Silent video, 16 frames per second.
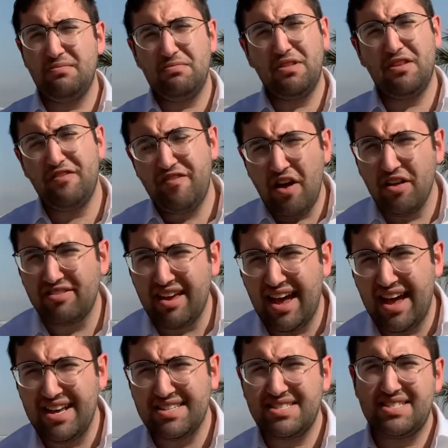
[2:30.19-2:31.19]
The Welt
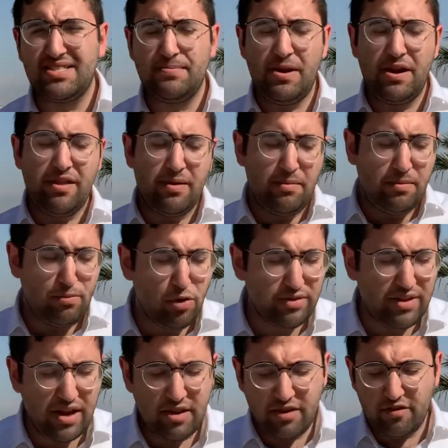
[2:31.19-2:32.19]
asks, many of them are brought
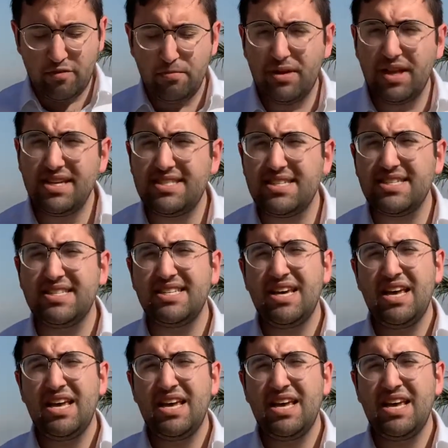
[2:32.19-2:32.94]
down in different places,